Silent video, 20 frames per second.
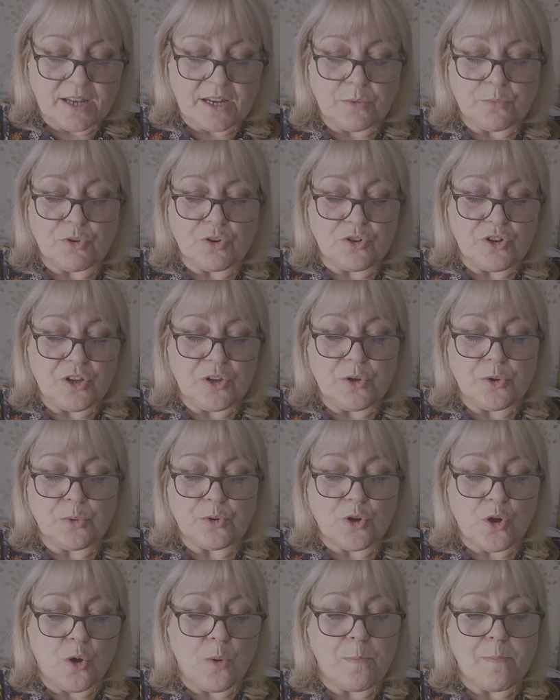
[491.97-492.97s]
I'm going
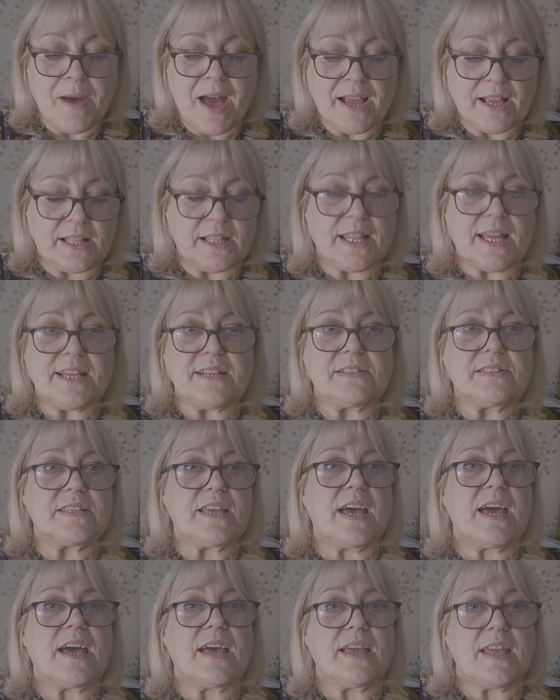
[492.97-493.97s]
to come back
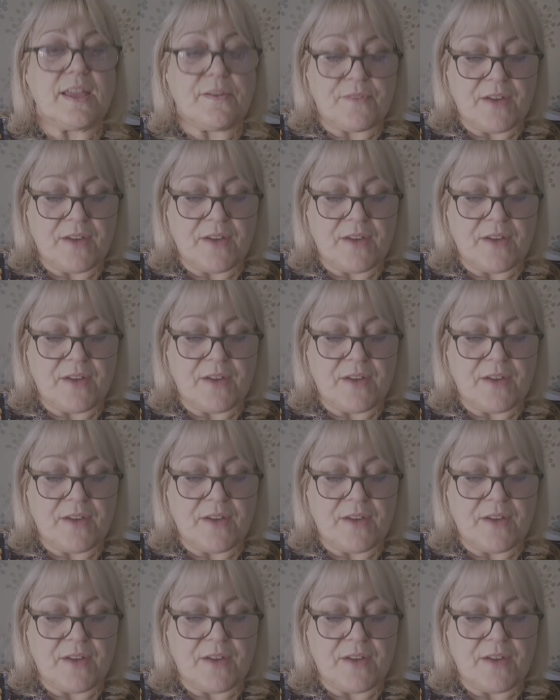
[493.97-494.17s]
later